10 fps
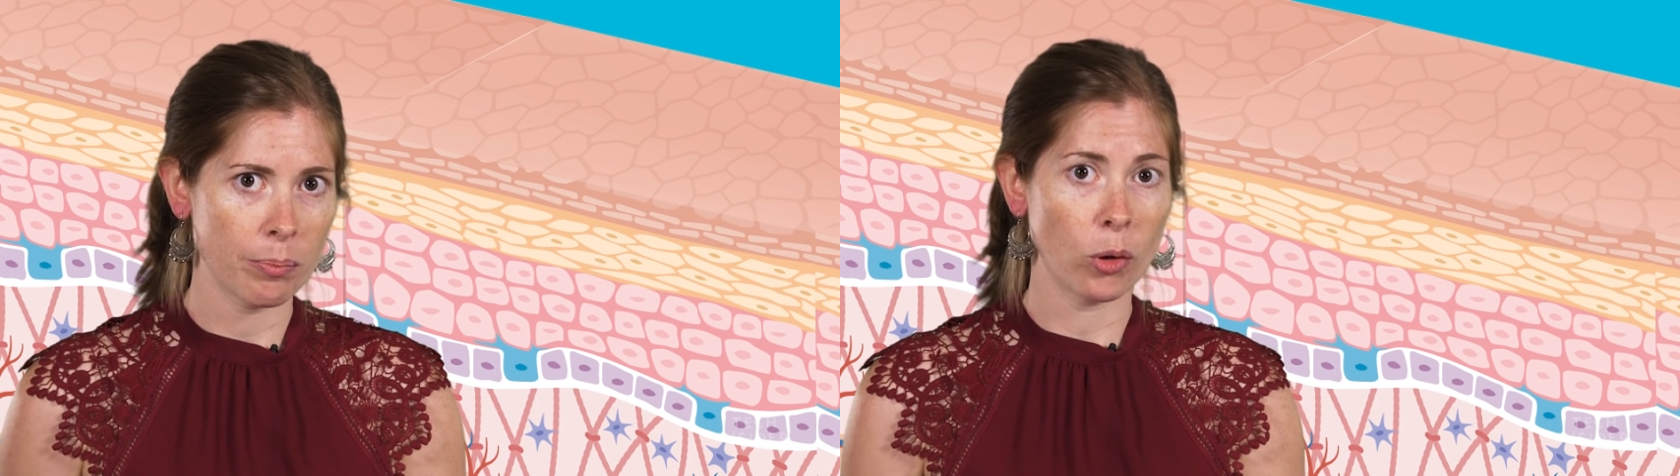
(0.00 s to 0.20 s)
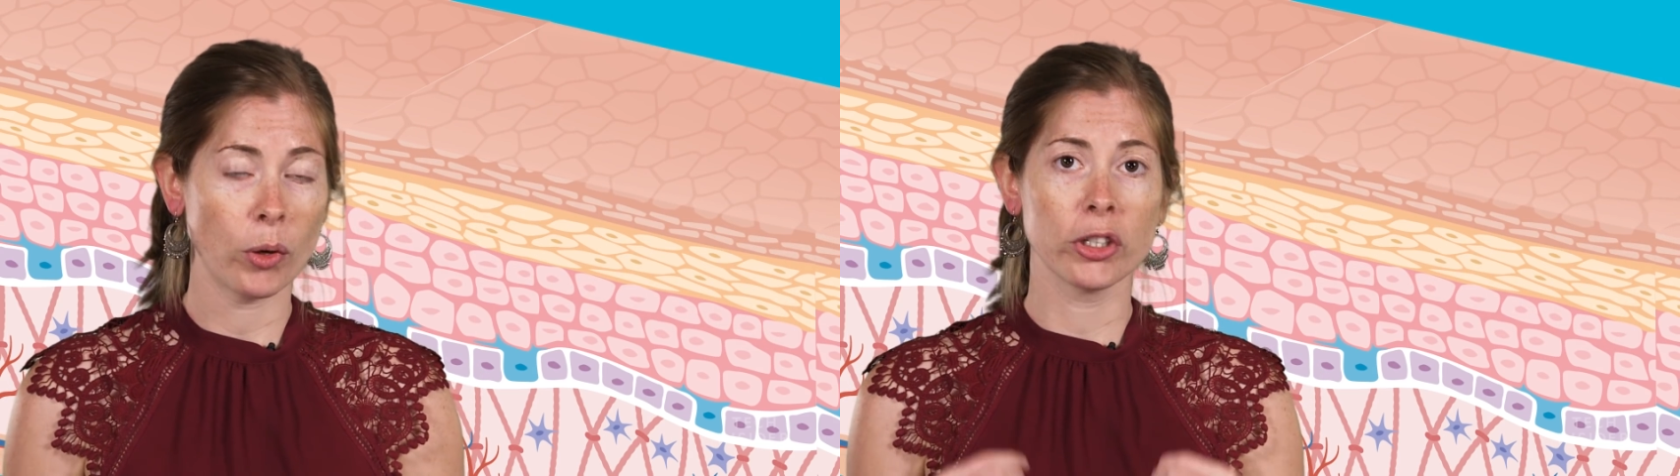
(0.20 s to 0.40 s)

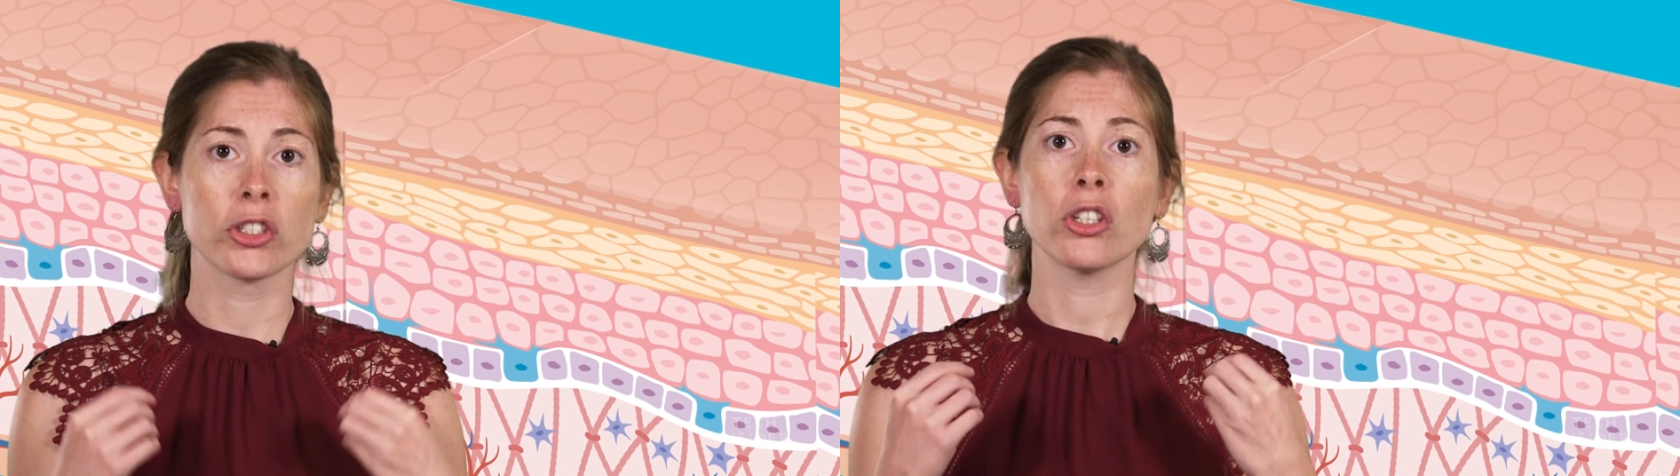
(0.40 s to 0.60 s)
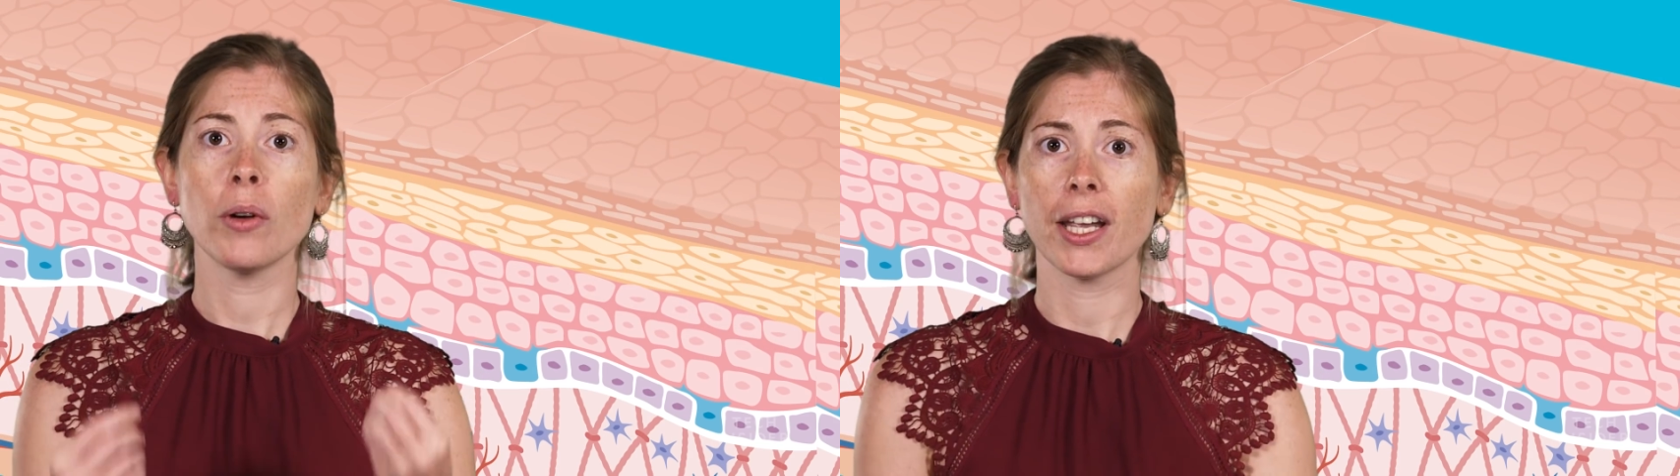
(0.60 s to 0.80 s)
but what you're
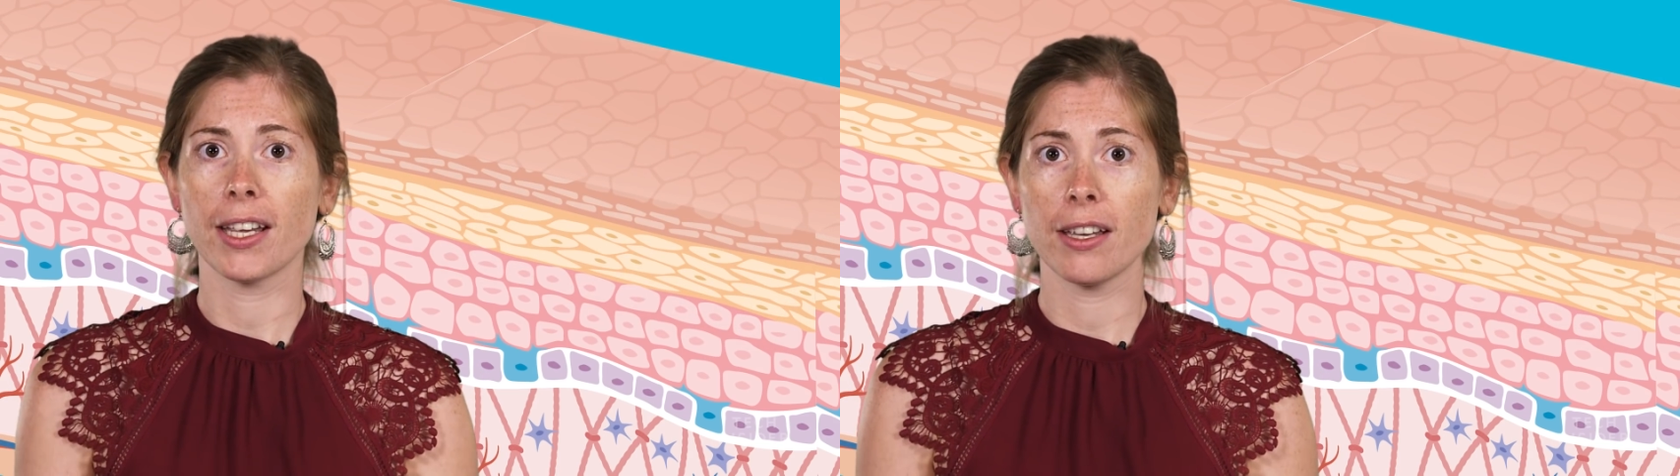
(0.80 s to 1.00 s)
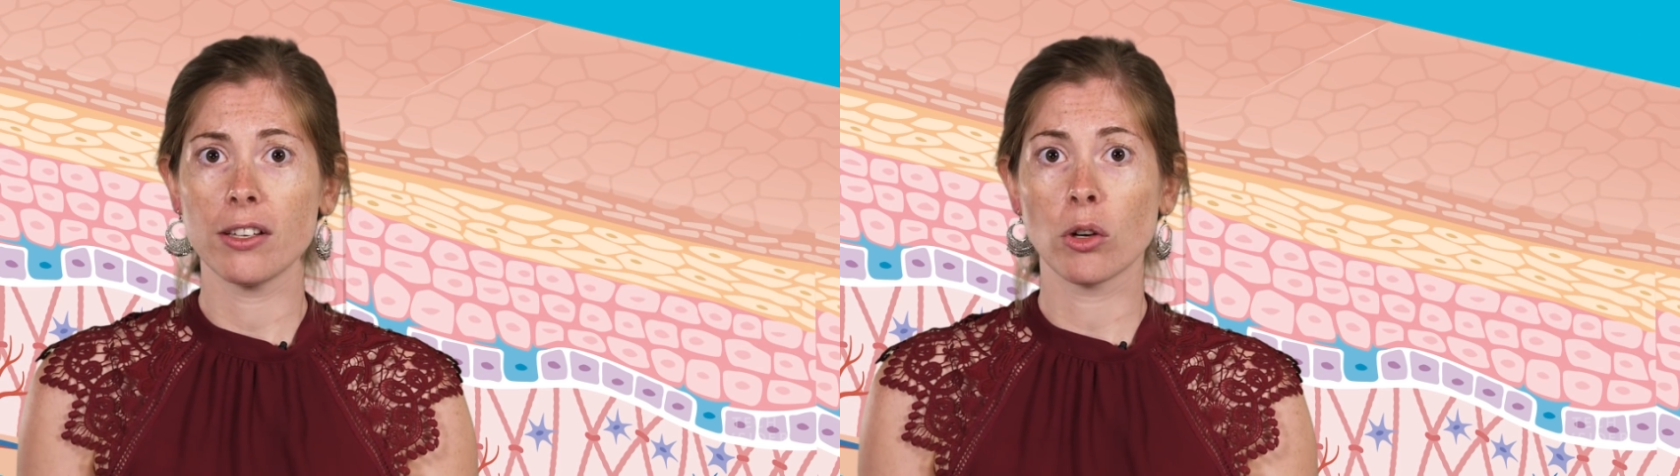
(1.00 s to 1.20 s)
doing
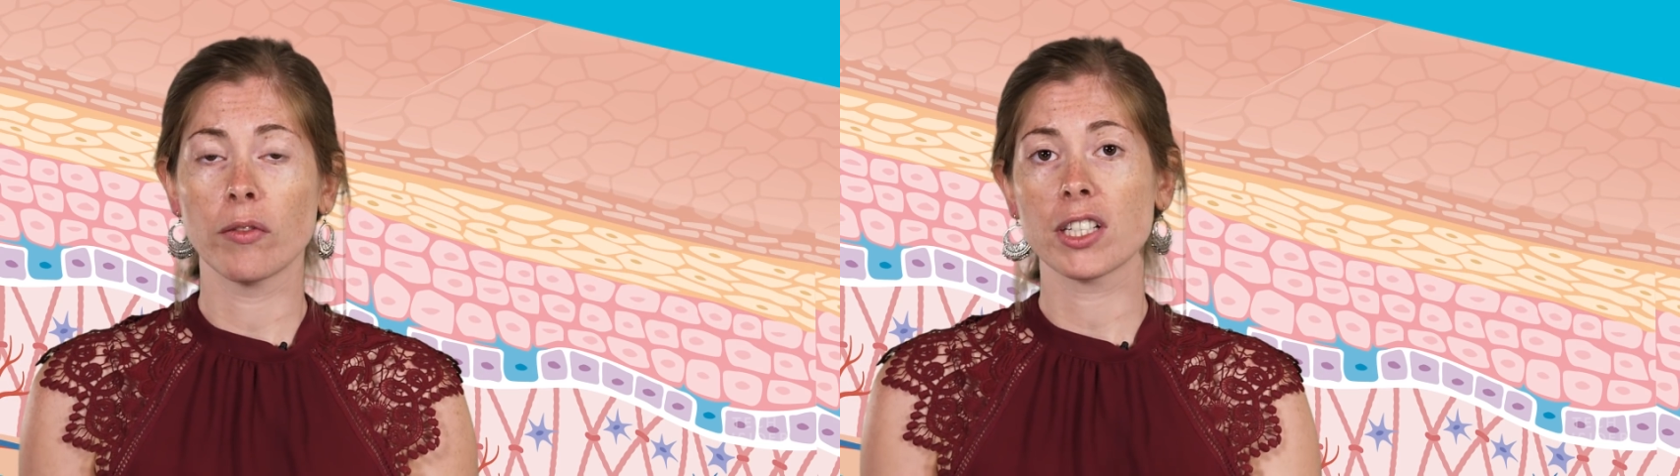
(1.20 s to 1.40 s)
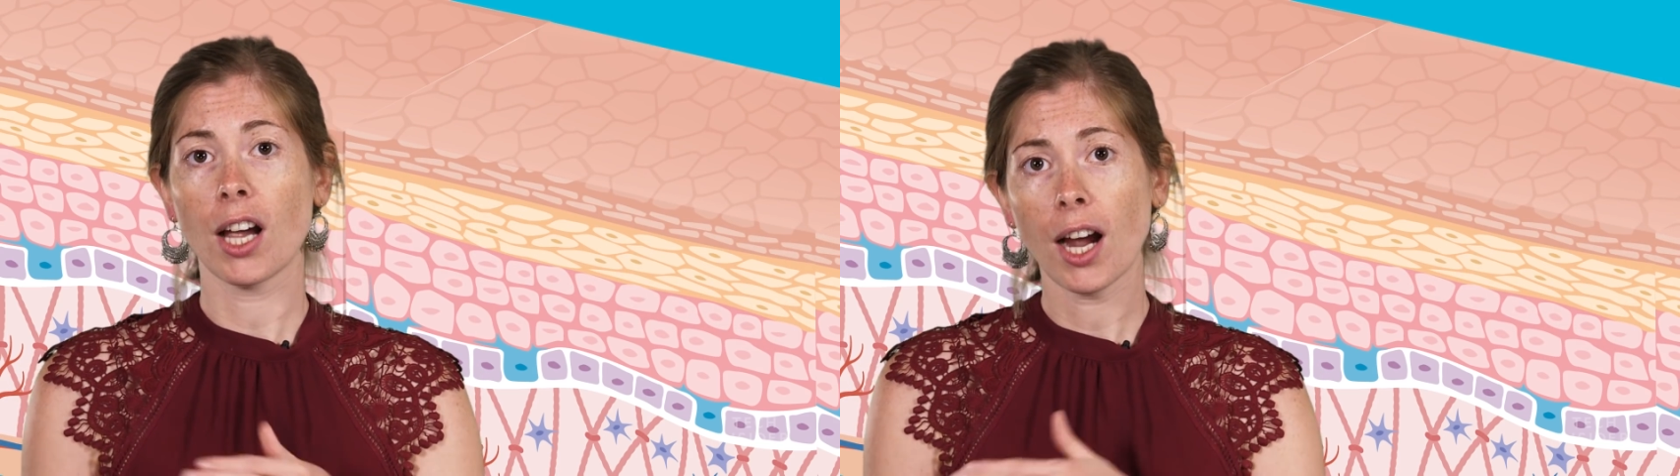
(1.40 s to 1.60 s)
is,
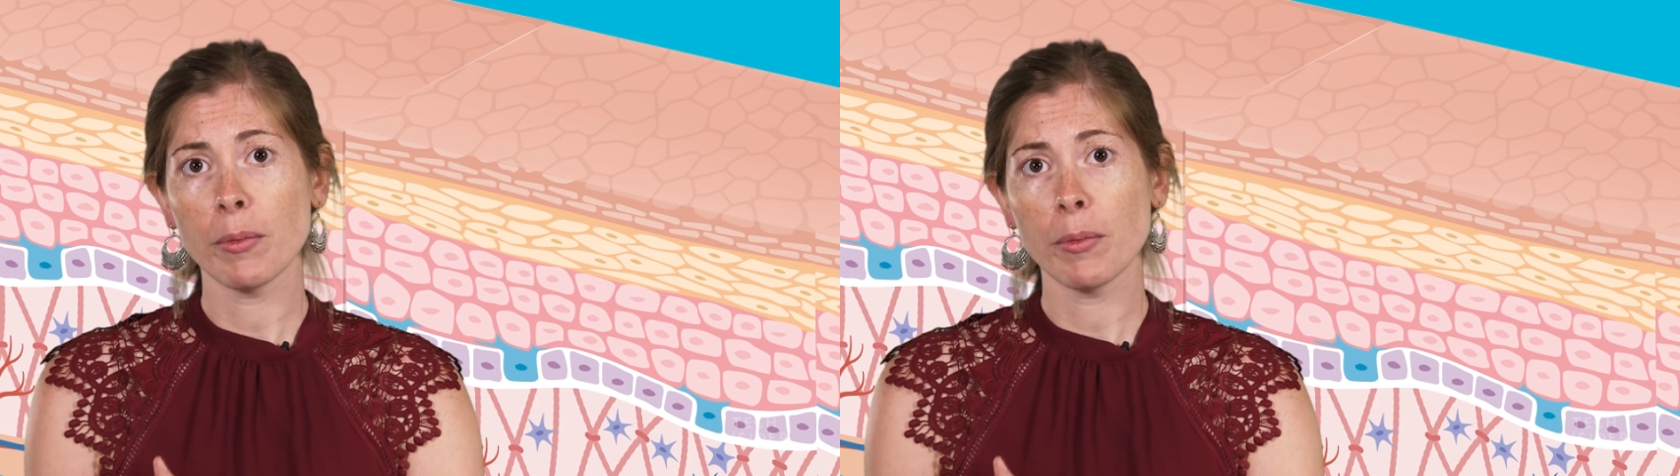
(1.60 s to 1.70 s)
over time,